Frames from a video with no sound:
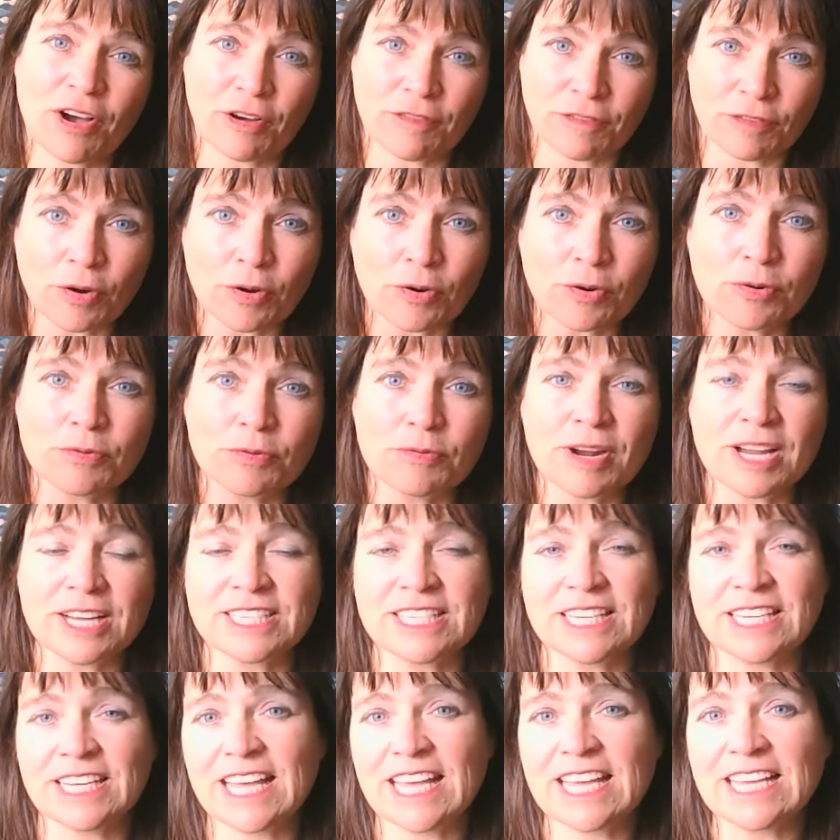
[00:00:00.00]
of
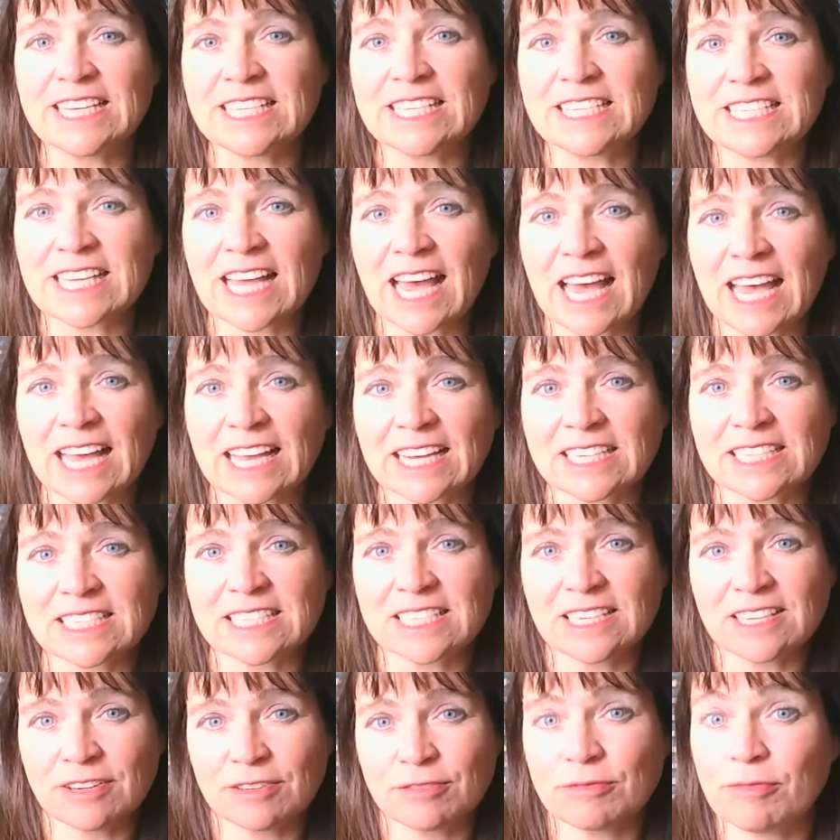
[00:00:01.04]
already intact
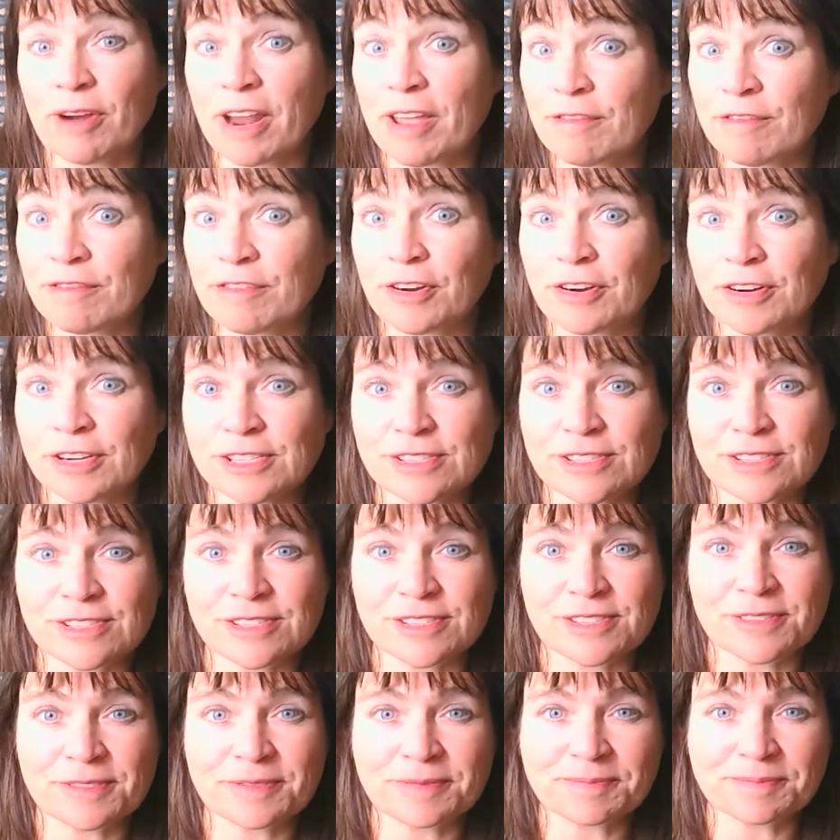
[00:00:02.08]

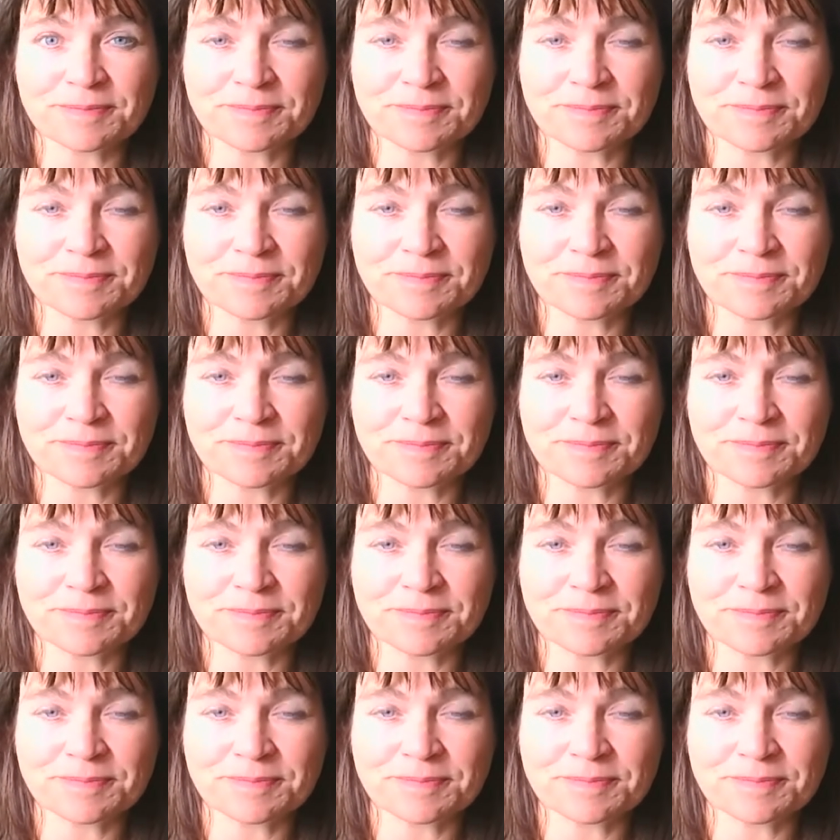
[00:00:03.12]
rainforests.